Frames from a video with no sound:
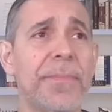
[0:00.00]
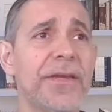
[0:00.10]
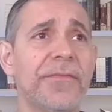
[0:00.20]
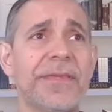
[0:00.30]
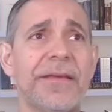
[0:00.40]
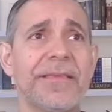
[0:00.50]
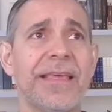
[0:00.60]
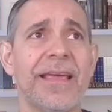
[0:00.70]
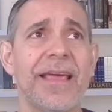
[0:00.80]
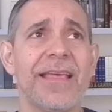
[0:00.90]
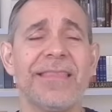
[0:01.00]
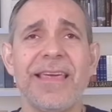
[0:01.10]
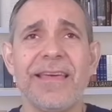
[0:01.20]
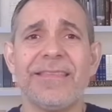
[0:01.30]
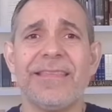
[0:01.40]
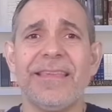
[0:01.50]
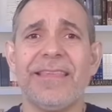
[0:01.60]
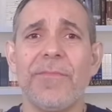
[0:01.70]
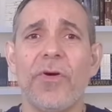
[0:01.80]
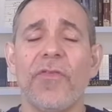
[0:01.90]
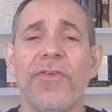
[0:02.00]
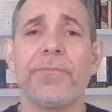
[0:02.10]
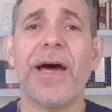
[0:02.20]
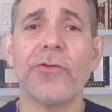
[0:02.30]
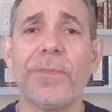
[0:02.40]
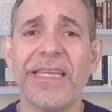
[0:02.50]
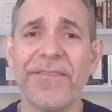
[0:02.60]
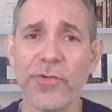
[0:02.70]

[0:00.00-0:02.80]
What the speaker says: The demon of abandonment,